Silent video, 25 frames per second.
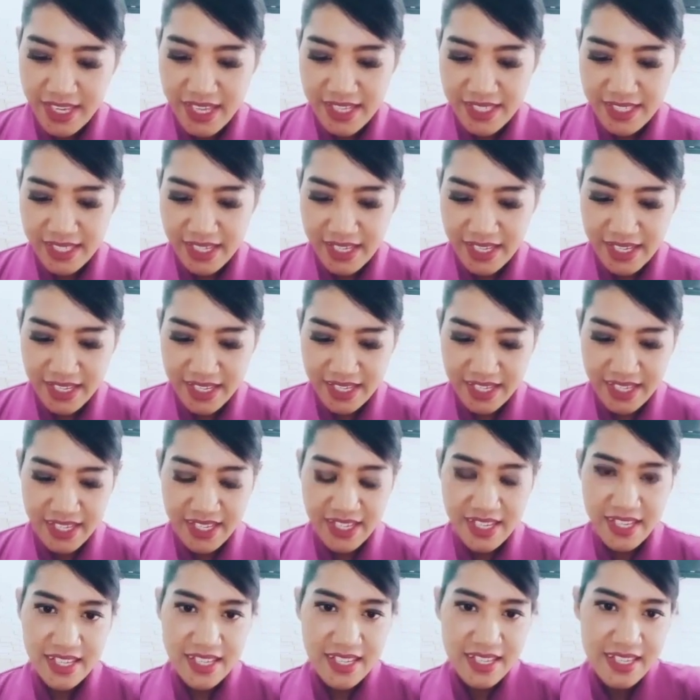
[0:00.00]
this
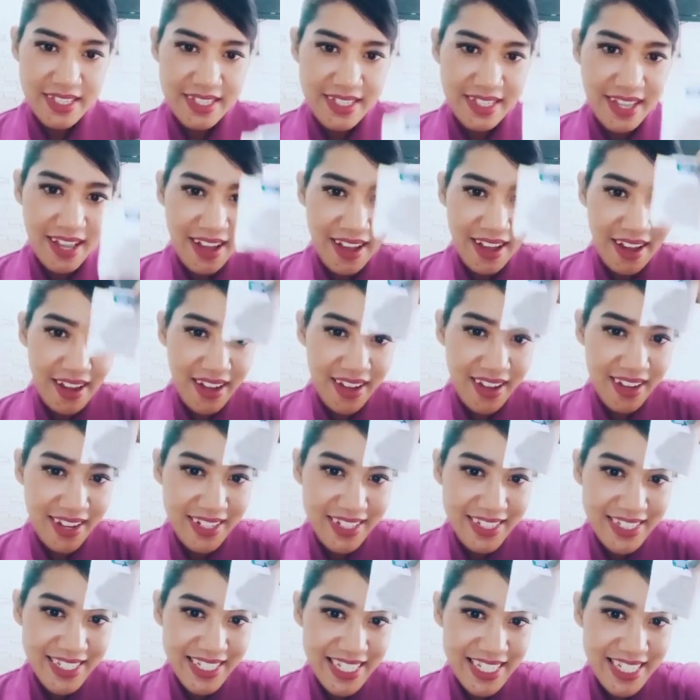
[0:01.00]
is
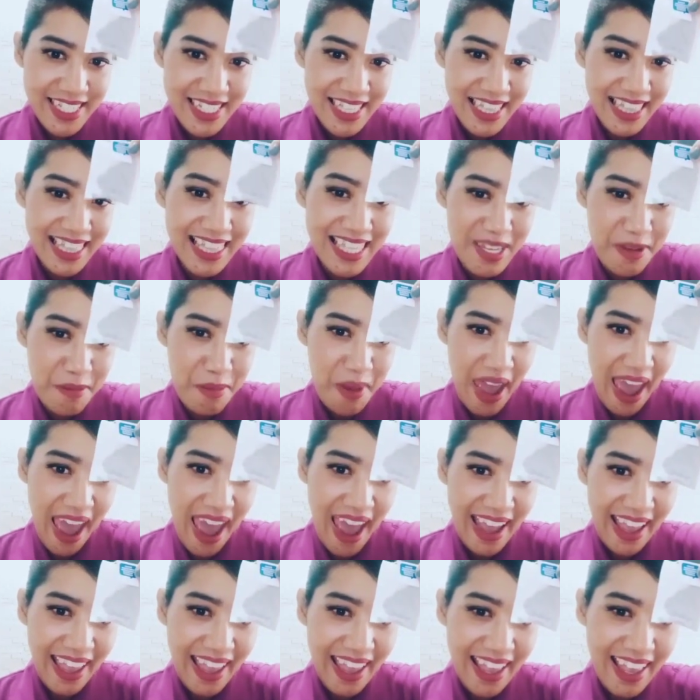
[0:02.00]
a tea
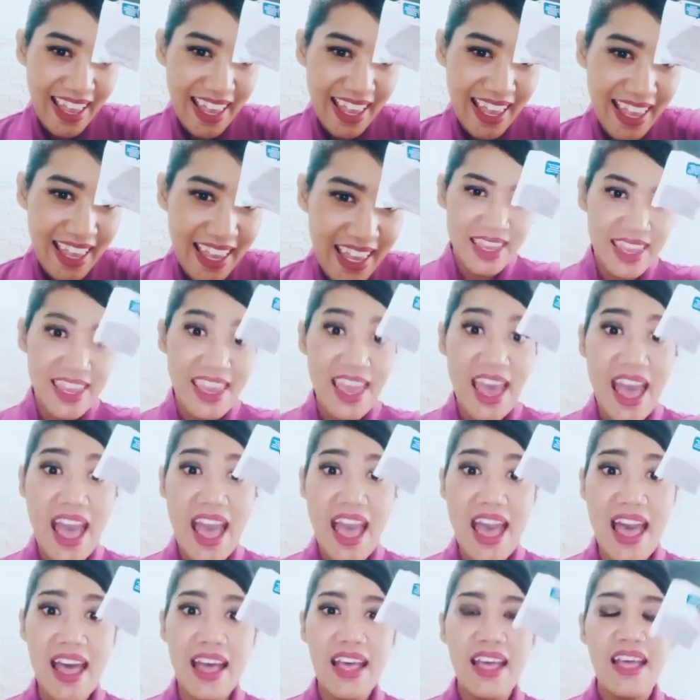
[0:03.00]
bag.
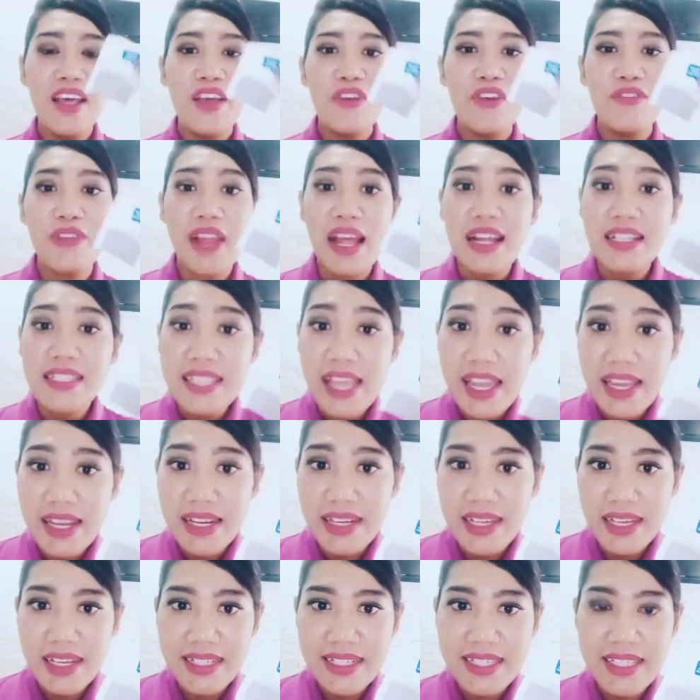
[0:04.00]
Yeah, flight
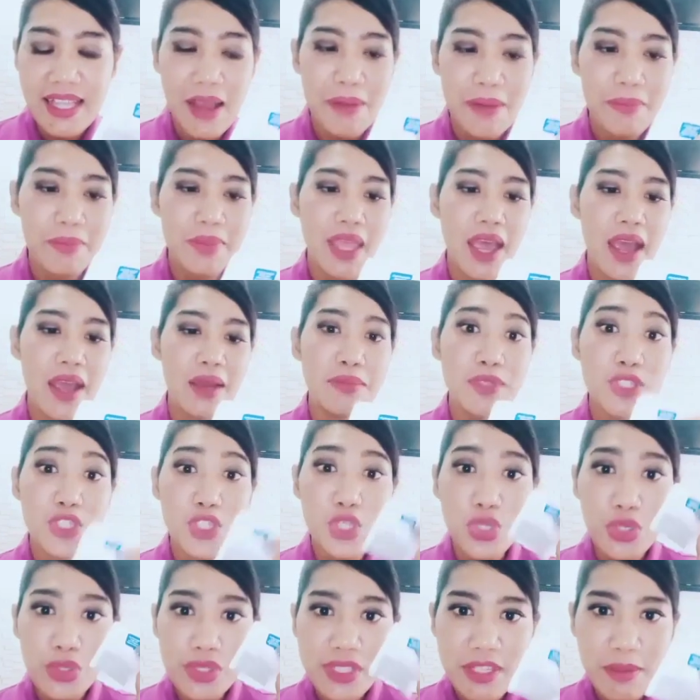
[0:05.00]
attendants
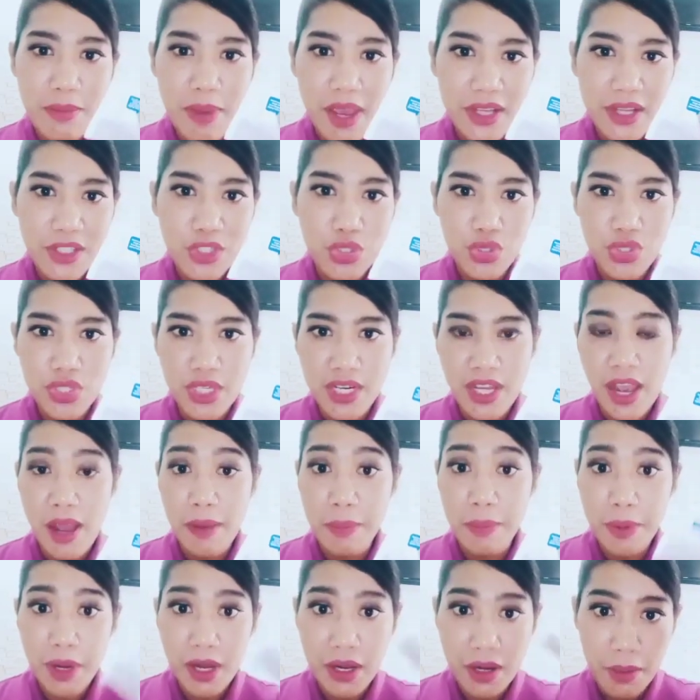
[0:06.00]
sometimes use tea bag to tidy
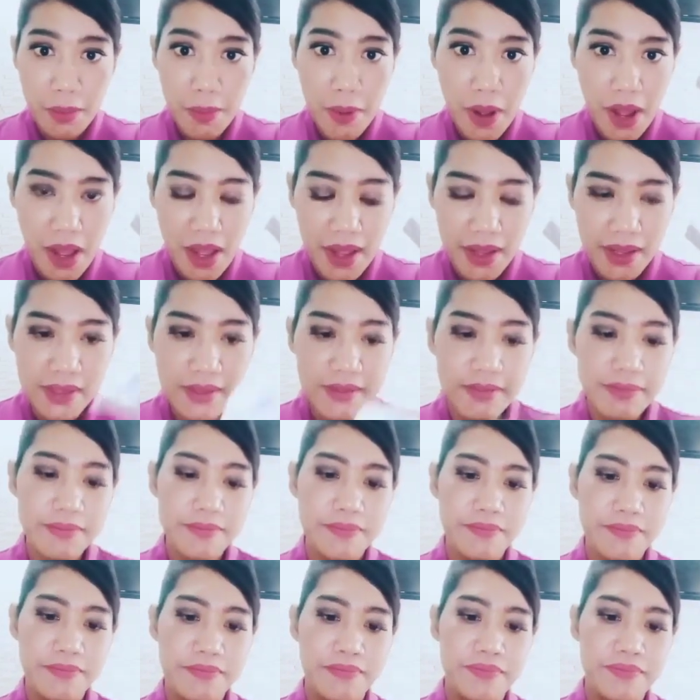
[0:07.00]
up her pan.